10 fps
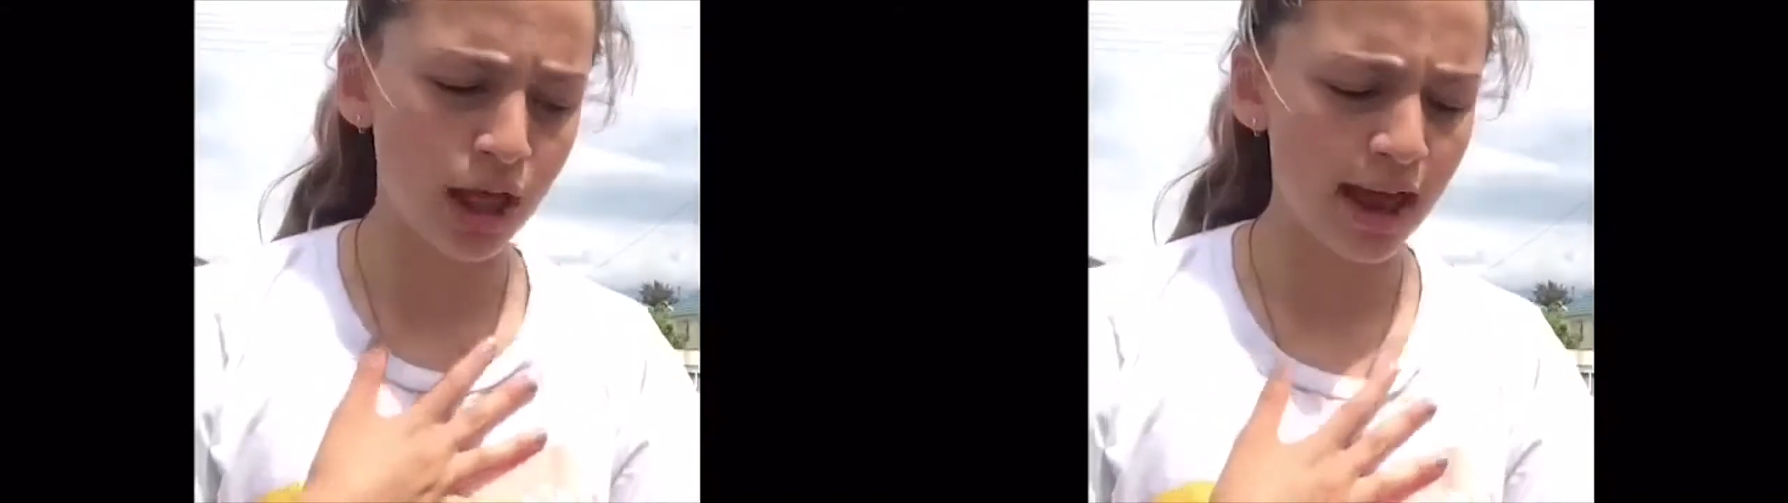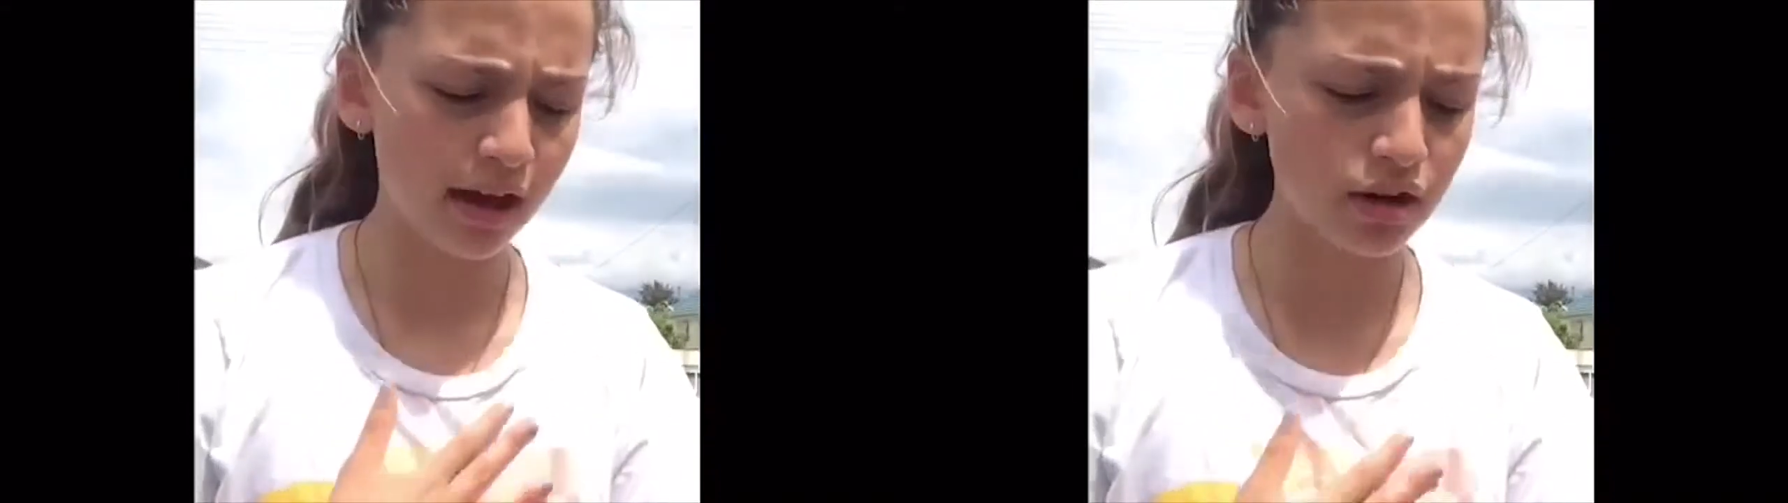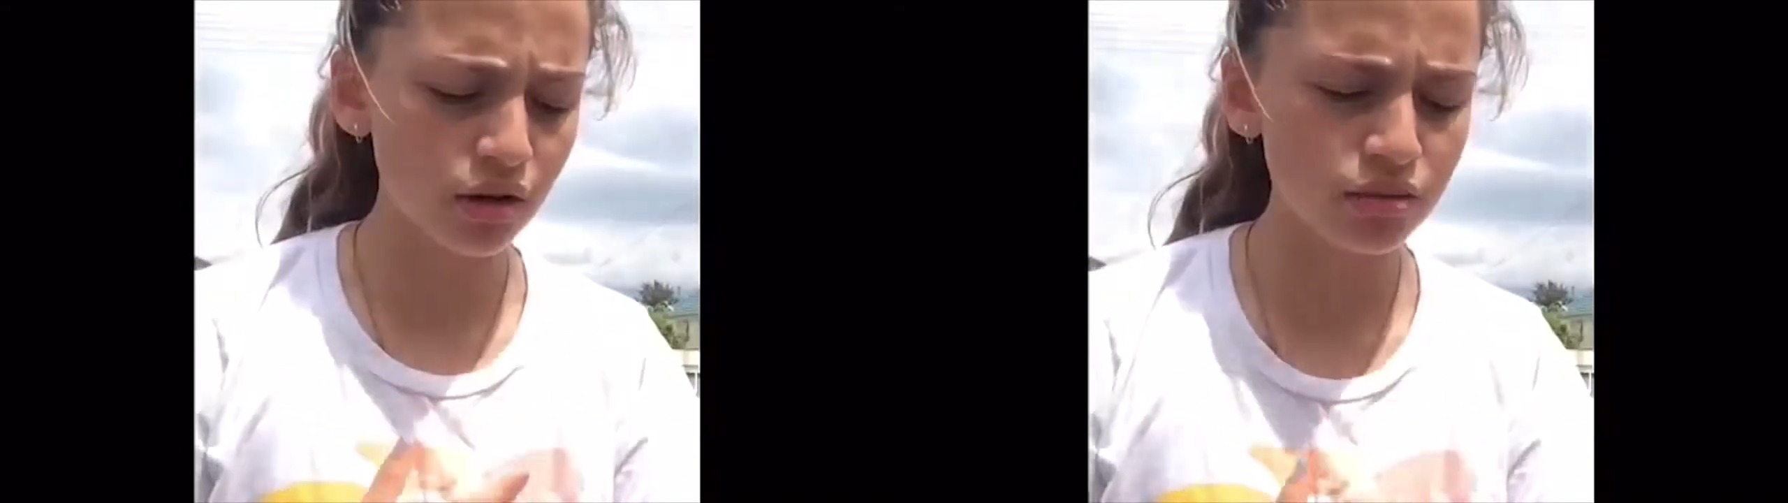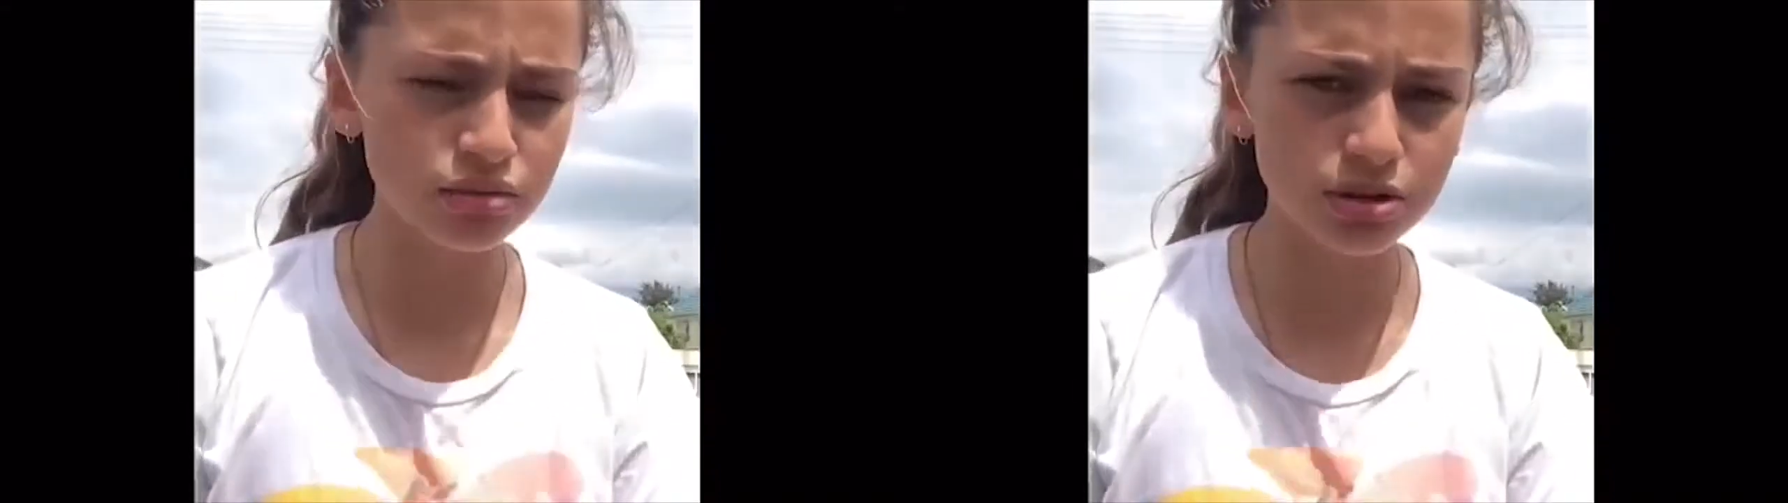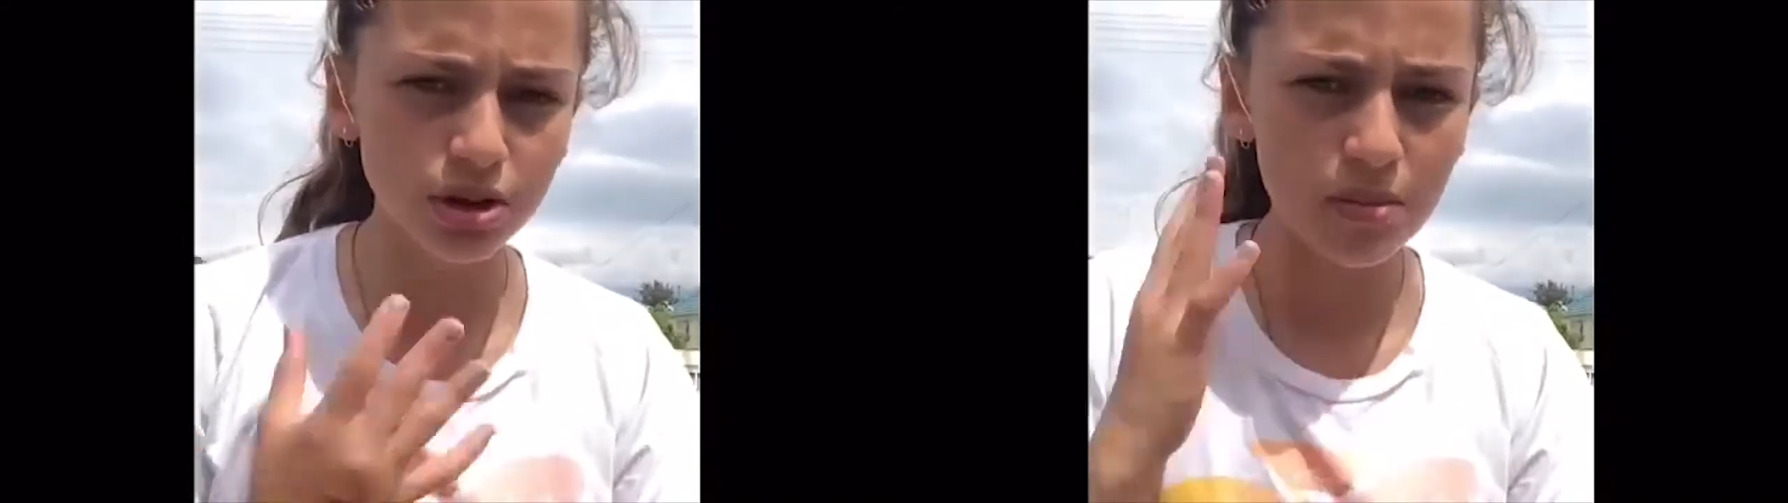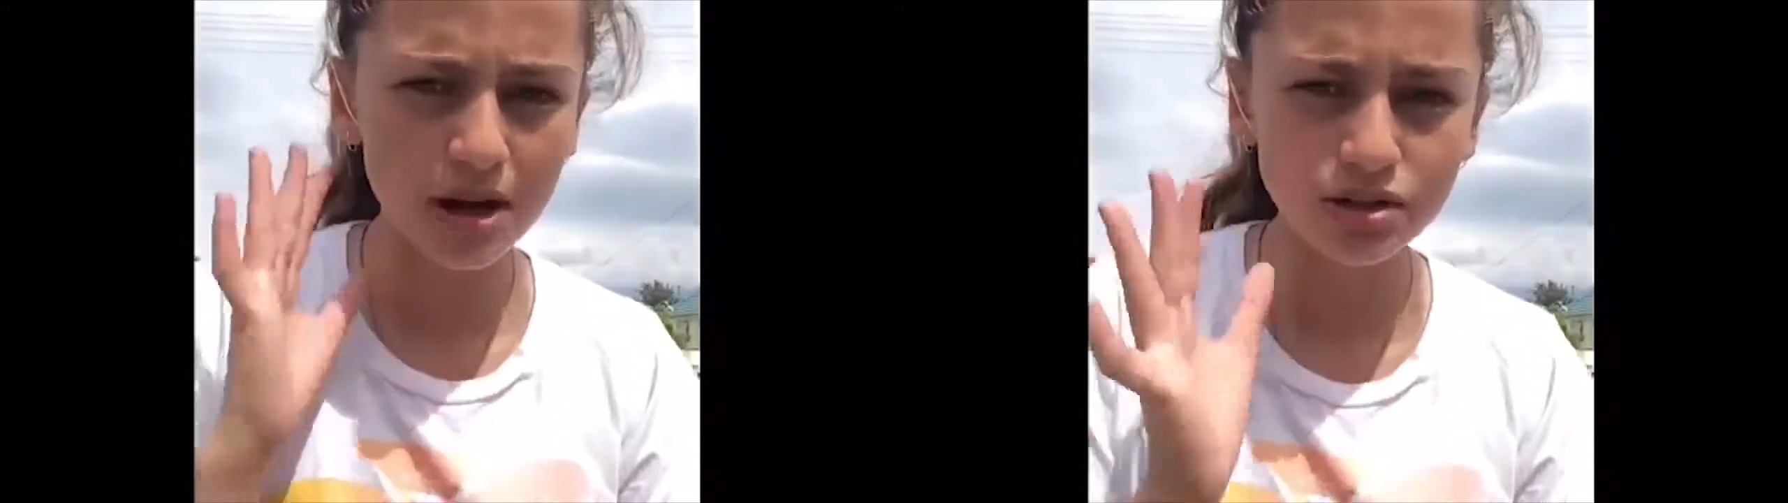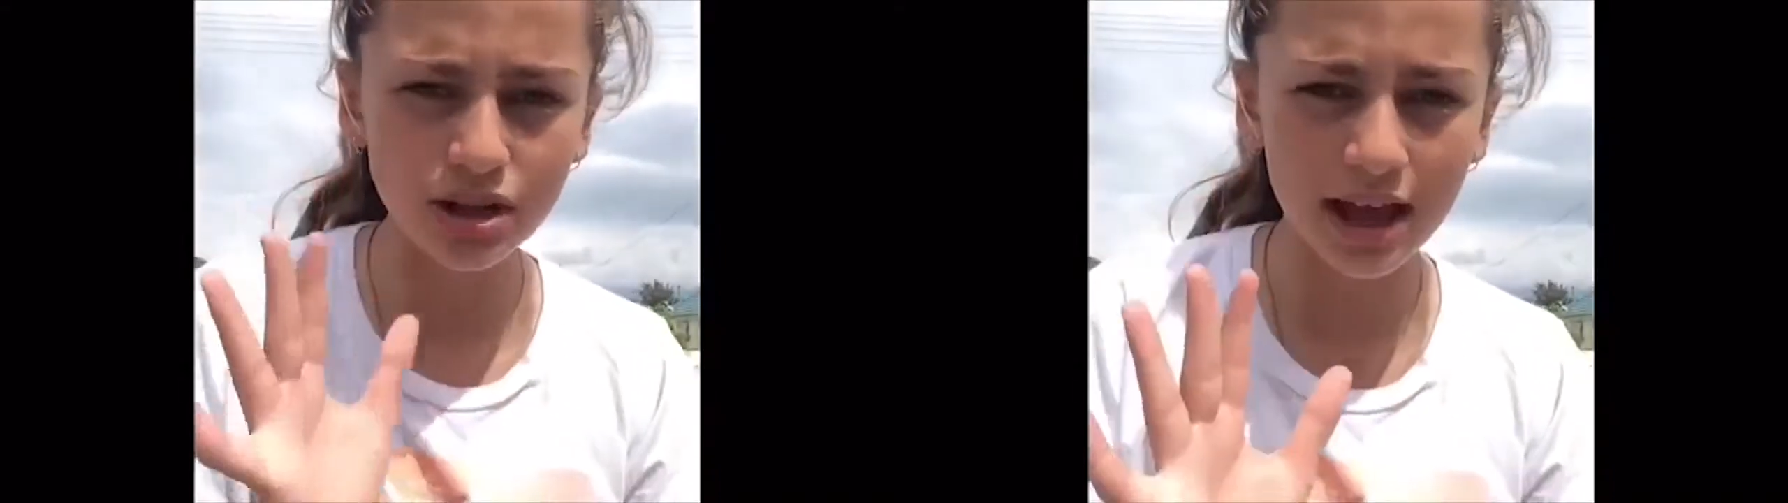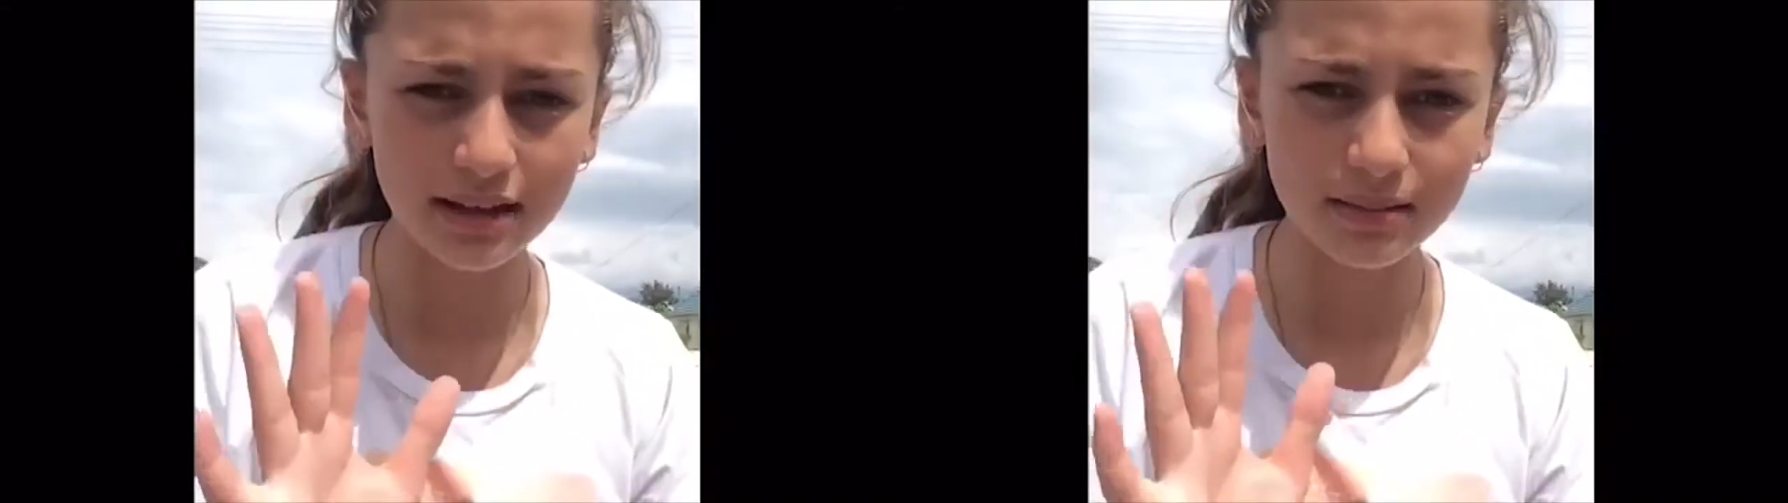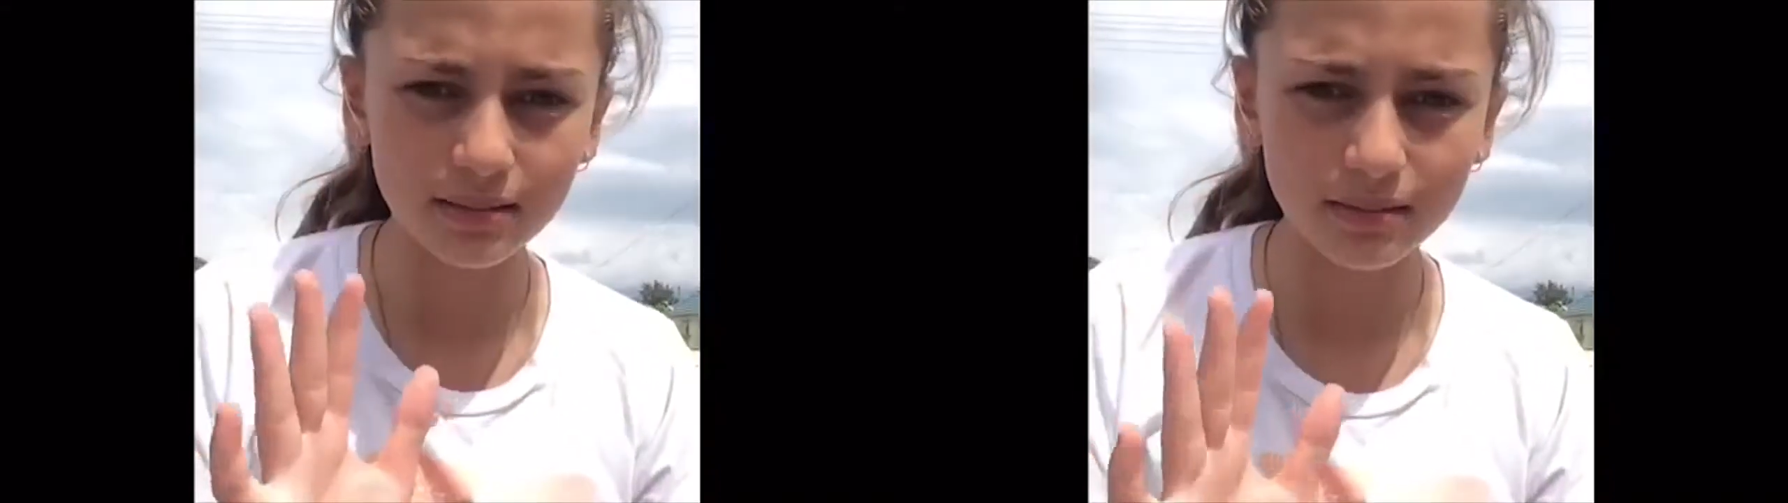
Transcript: Like I don't so much like